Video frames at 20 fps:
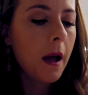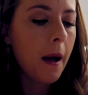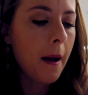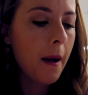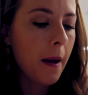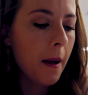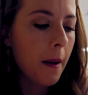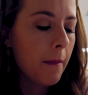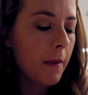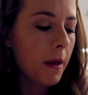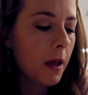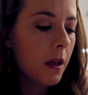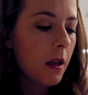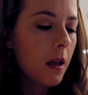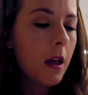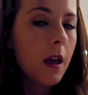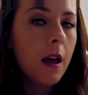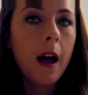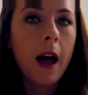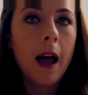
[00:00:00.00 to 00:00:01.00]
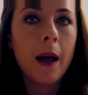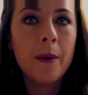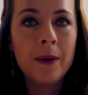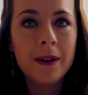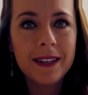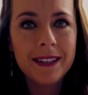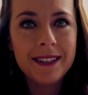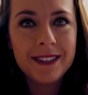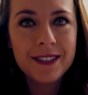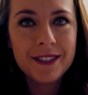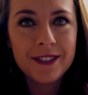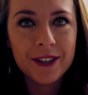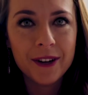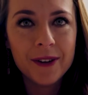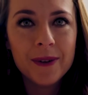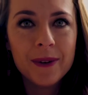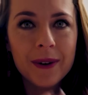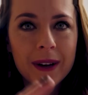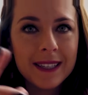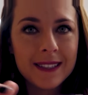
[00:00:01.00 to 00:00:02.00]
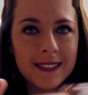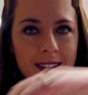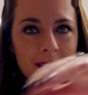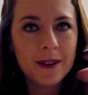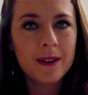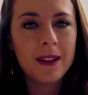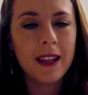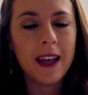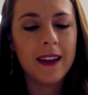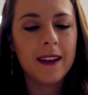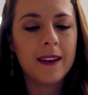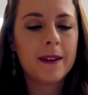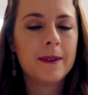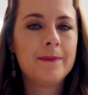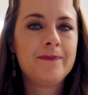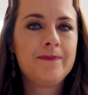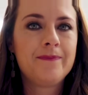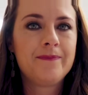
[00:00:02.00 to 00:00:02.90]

um I wanted to show you guys though like